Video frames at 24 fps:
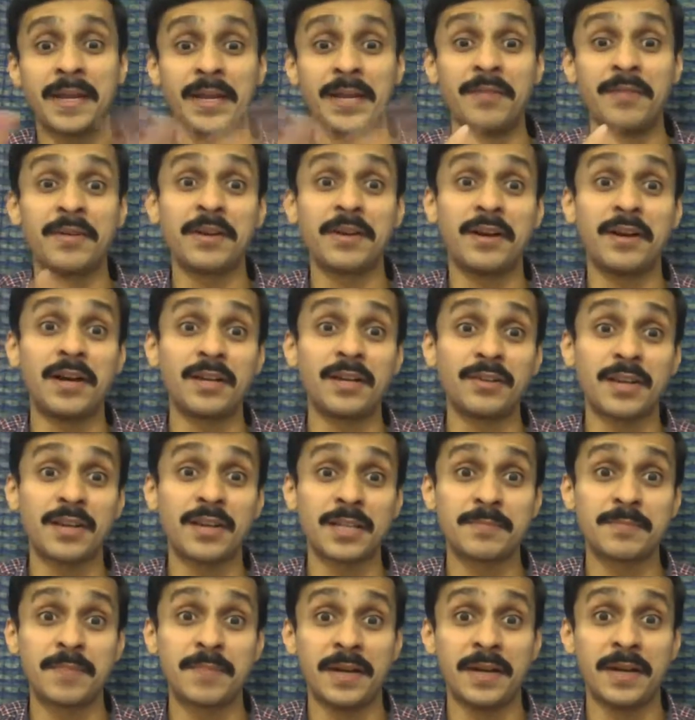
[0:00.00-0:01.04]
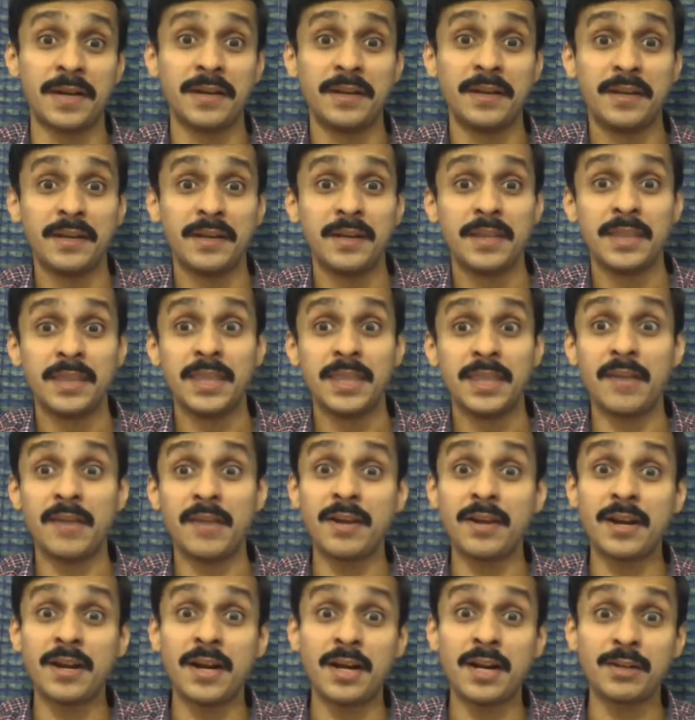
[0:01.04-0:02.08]
Never hurt your husband. Never
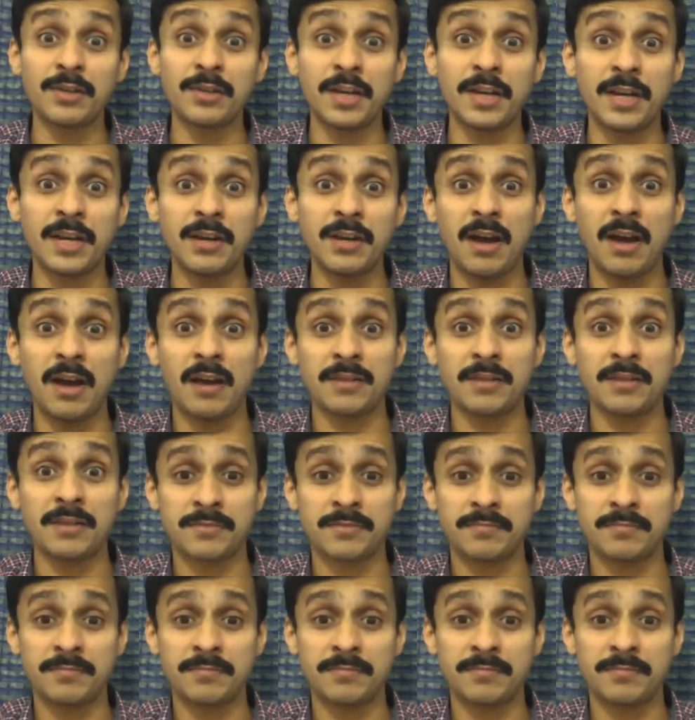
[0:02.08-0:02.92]
hurt your in laws.